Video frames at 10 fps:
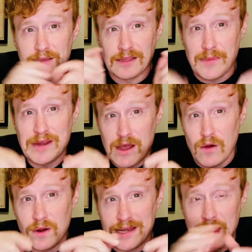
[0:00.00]
Let me
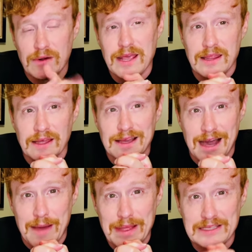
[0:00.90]
know down in the
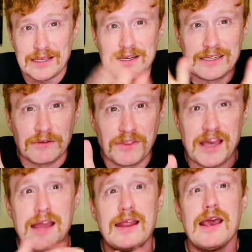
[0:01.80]
comments. Until
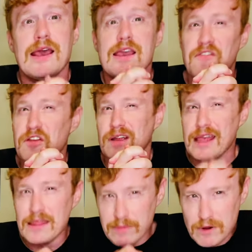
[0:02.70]
then, if you're
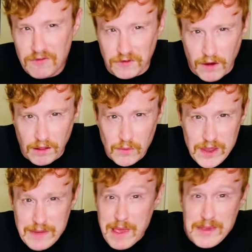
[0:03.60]
in the mood for
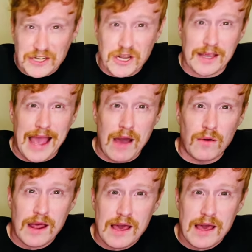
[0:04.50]
Halloween, maybe check out